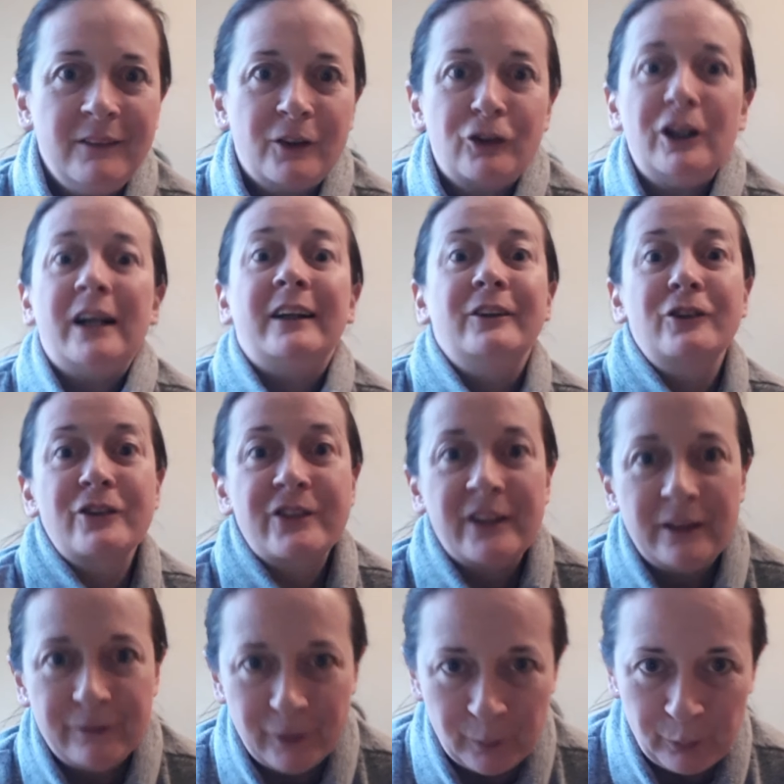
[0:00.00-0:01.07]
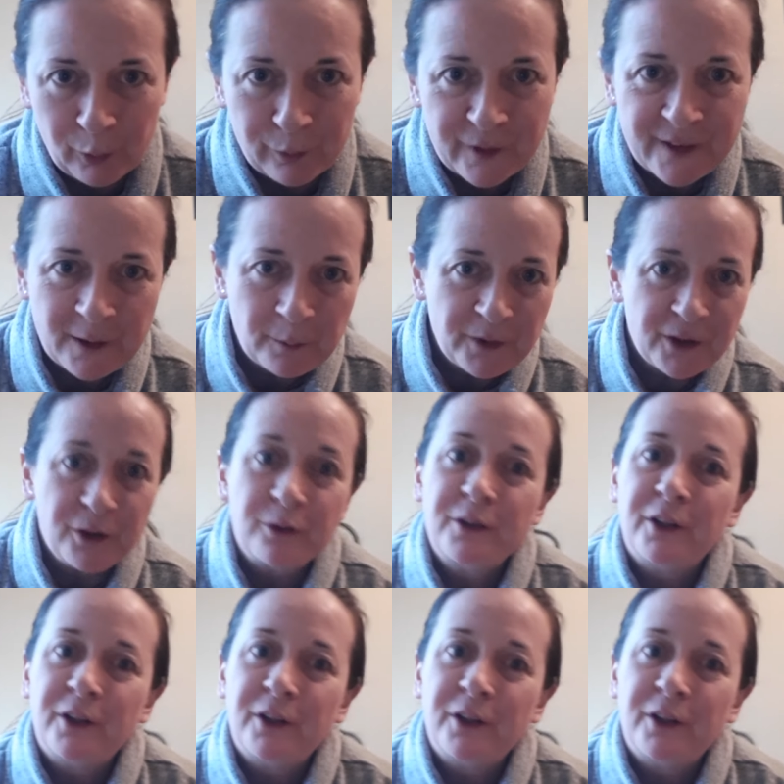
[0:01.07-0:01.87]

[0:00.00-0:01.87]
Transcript: cracking yourself up over something you